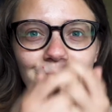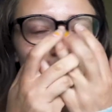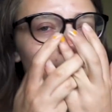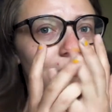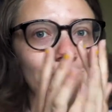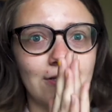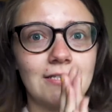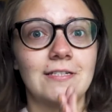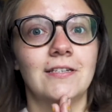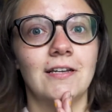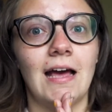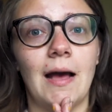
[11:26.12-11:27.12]
it
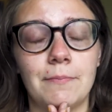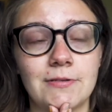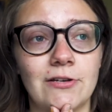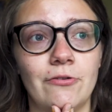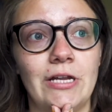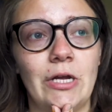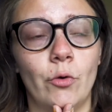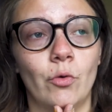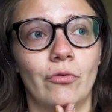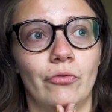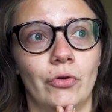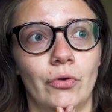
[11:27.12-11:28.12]
was absolutely
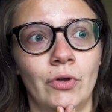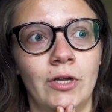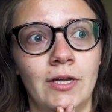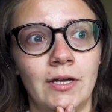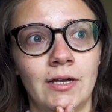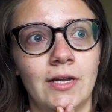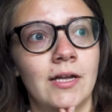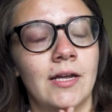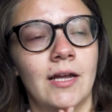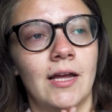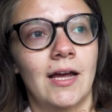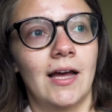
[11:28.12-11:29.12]
awful.
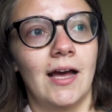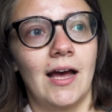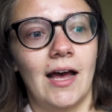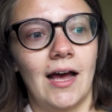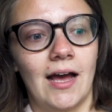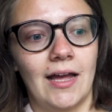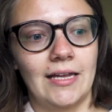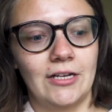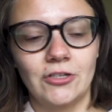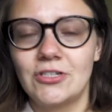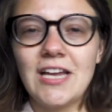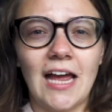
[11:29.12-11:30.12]
I
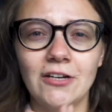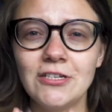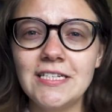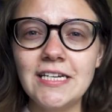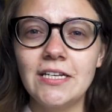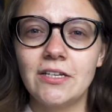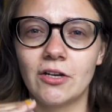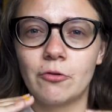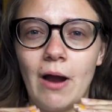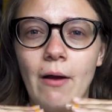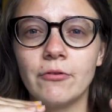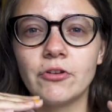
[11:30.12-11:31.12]
could, I could see the
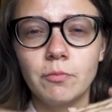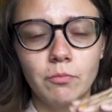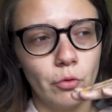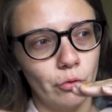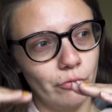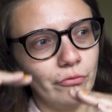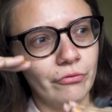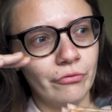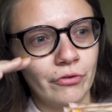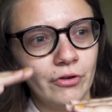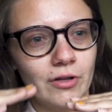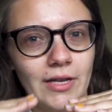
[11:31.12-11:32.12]
ground move,
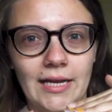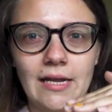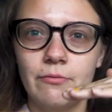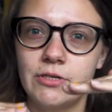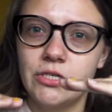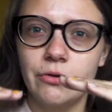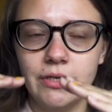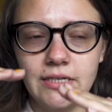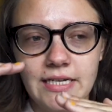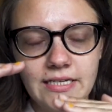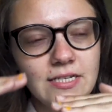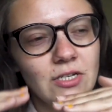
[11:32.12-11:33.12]
like it was doing
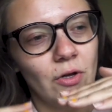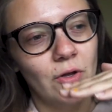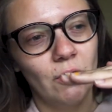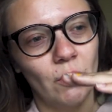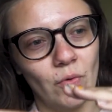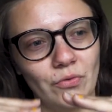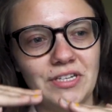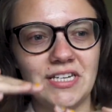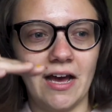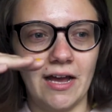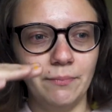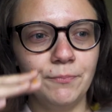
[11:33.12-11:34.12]
this all the
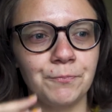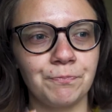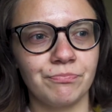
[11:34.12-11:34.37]
time.